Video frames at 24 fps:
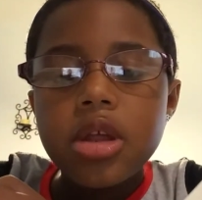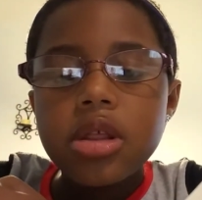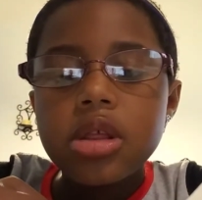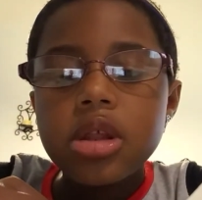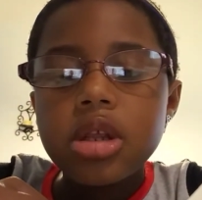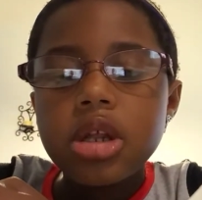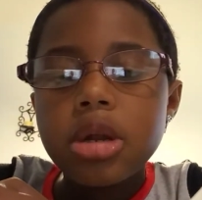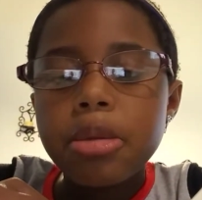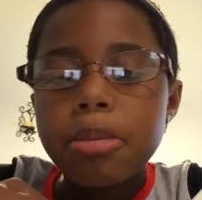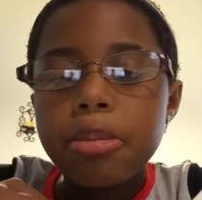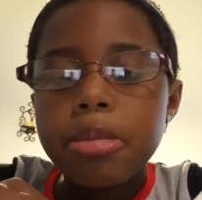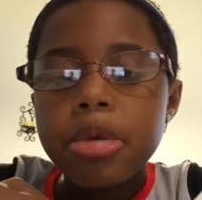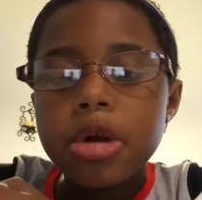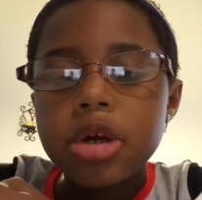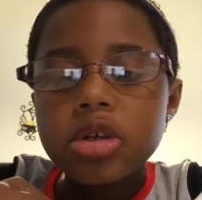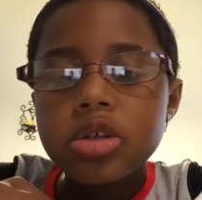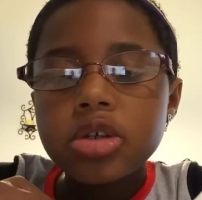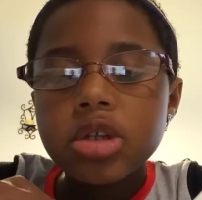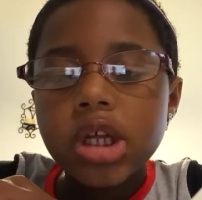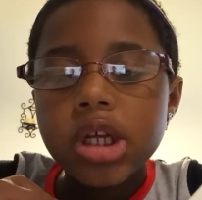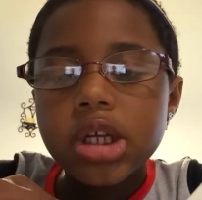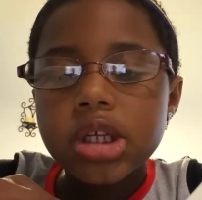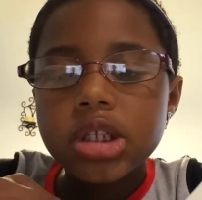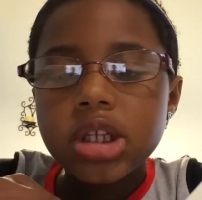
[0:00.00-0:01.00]
Then it
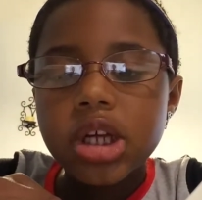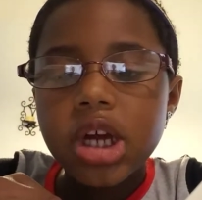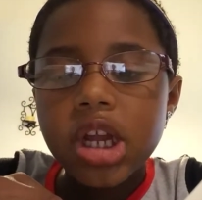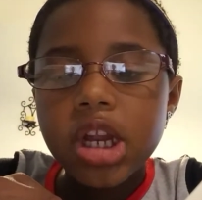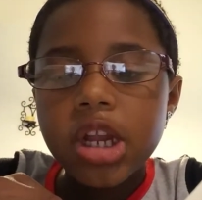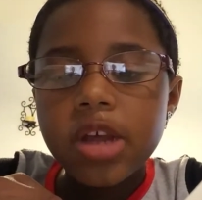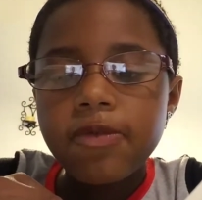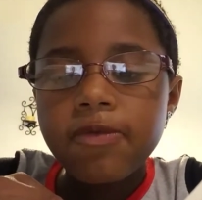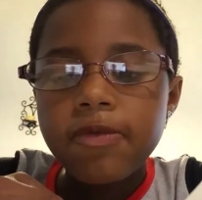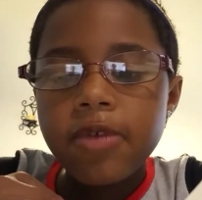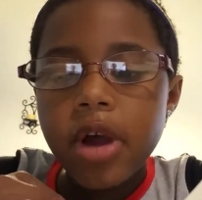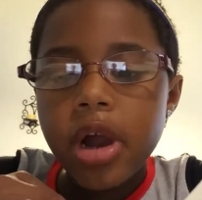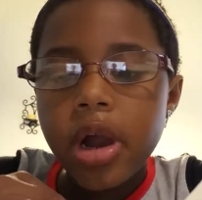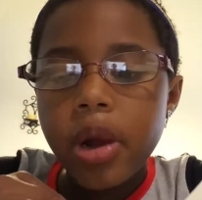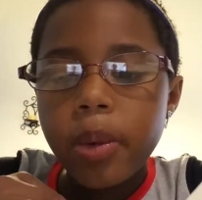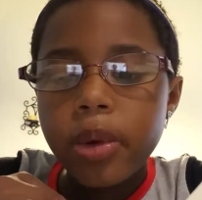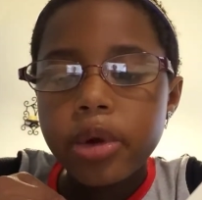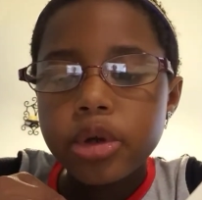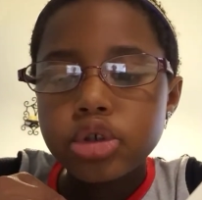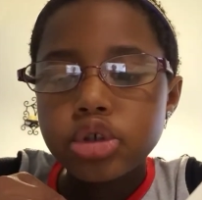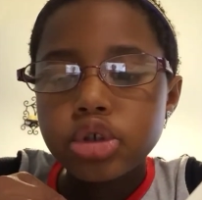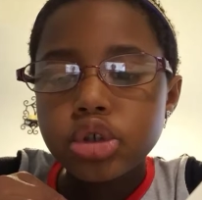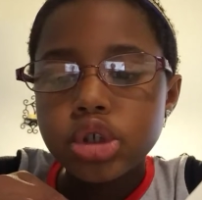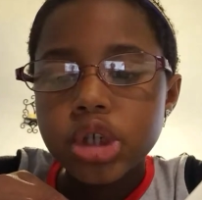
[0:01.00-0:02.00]
burst like tiny
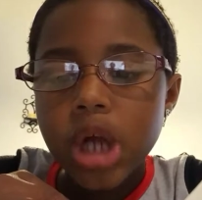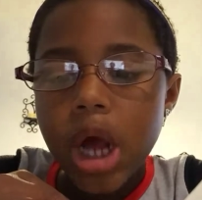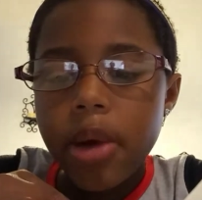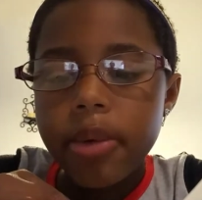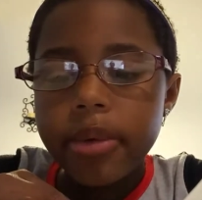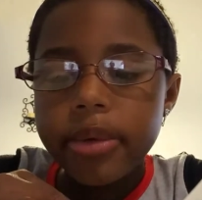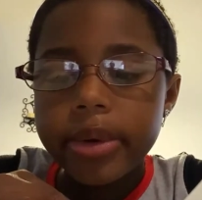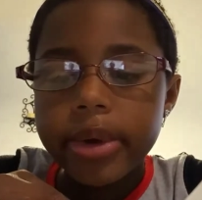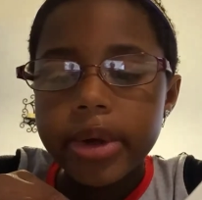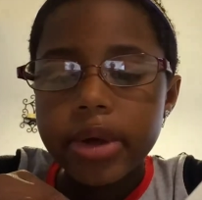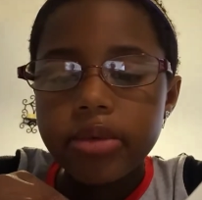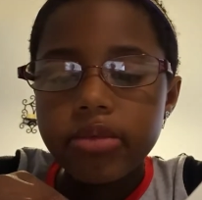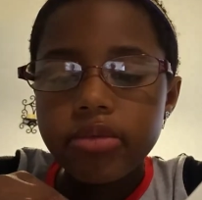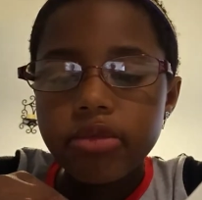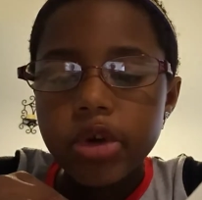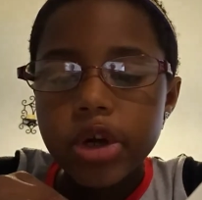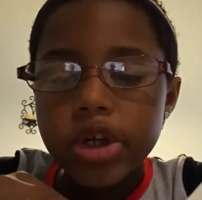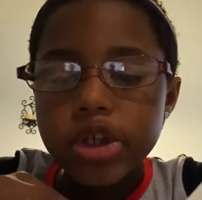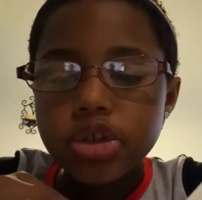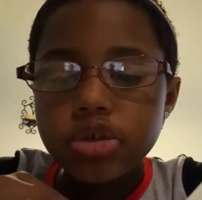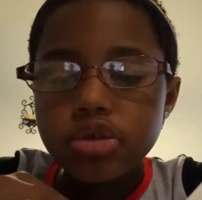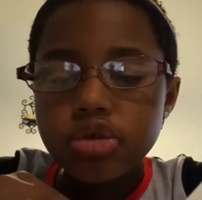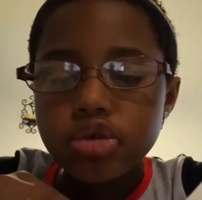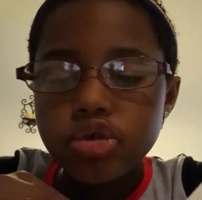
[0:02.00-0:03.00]
fireworks, showering
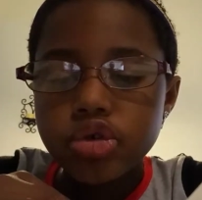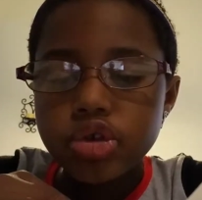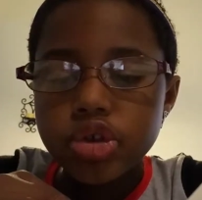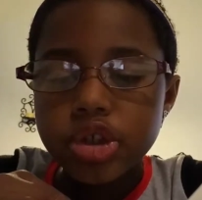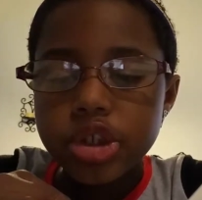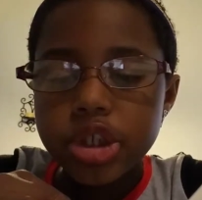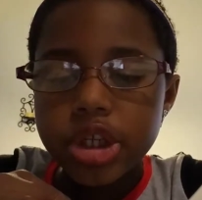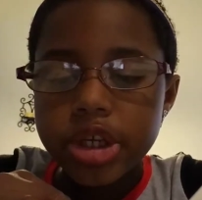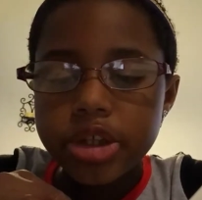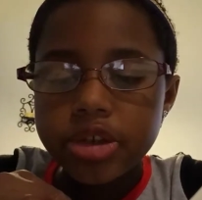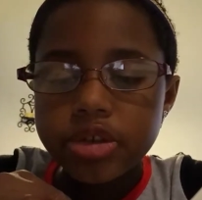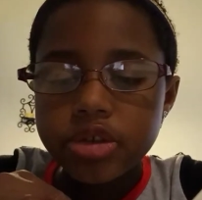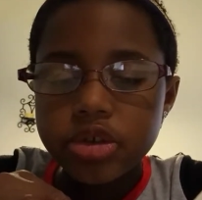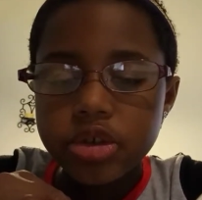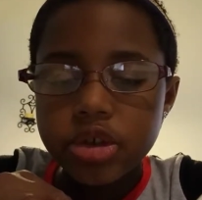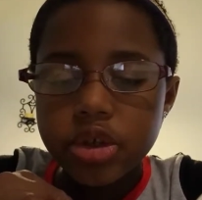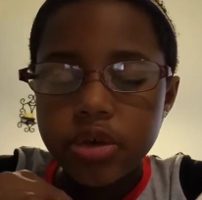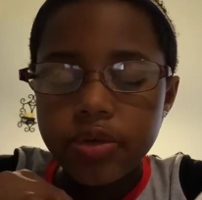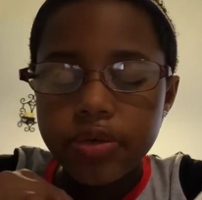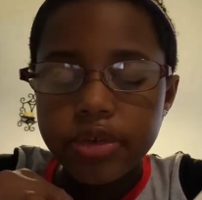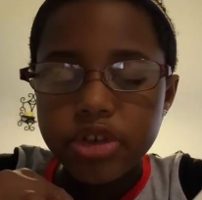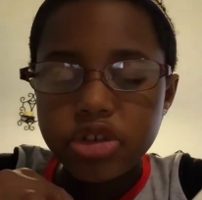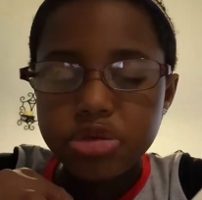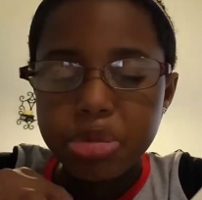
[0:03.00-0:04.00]
Rachel and Christy in
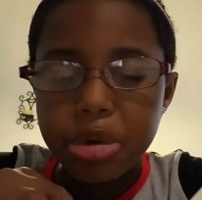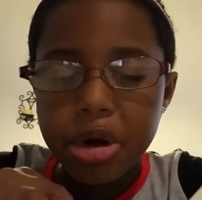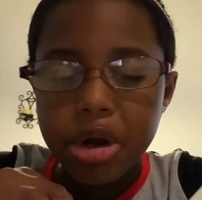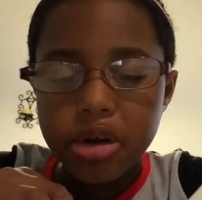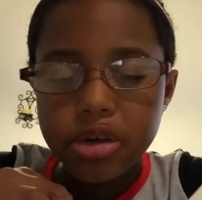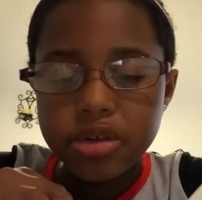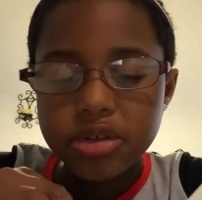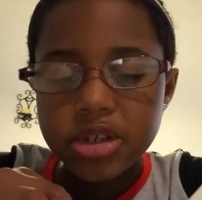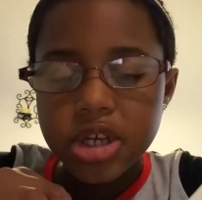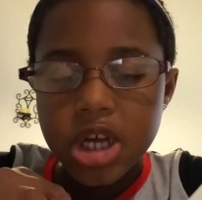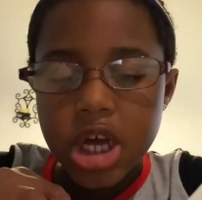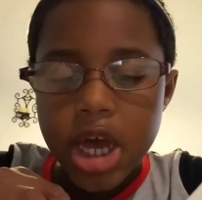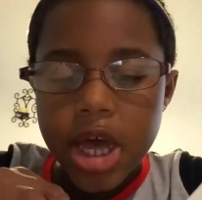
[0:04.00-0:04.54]
silvery sparkles.